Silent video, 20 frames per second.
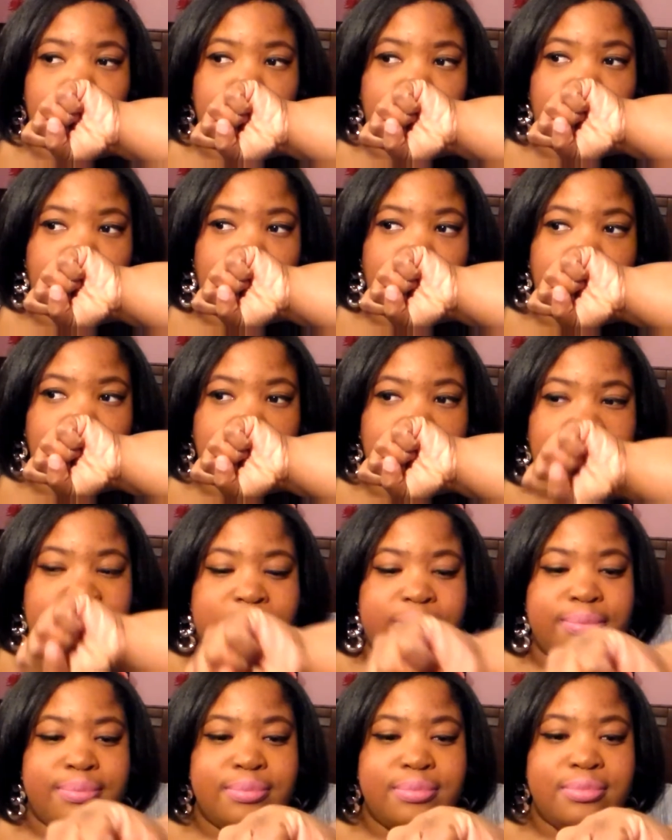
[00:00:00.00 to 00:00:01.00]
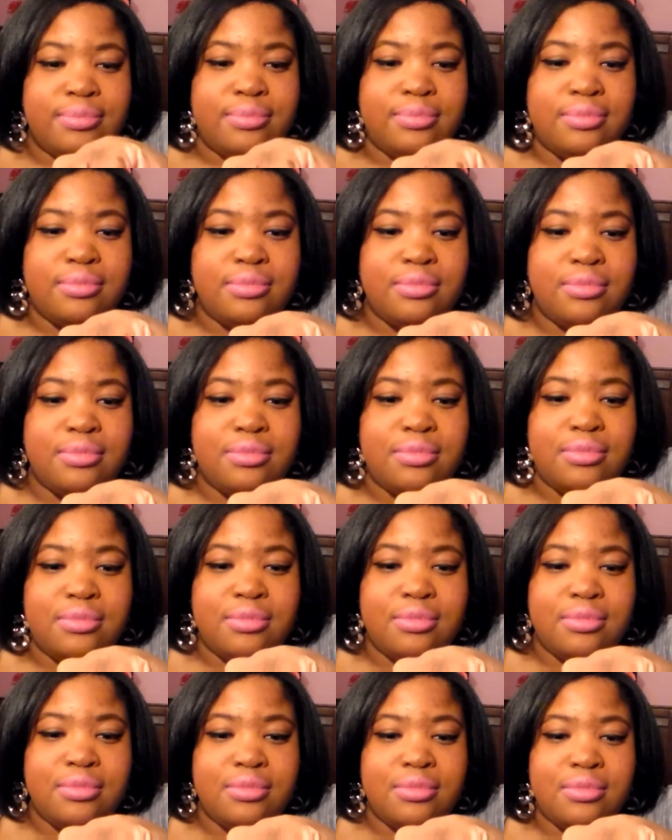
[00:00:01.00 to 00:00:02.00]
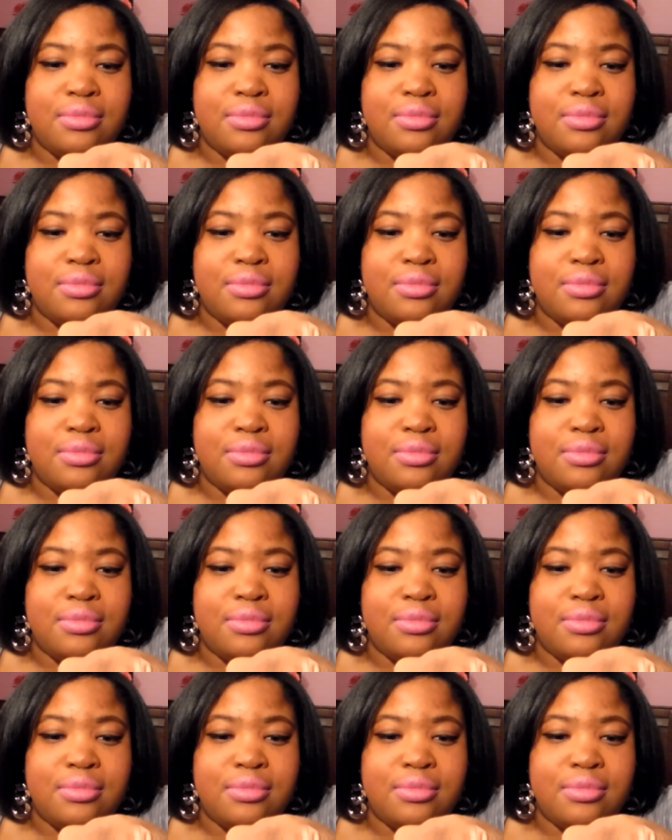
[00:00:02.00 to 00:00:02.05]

[no speech]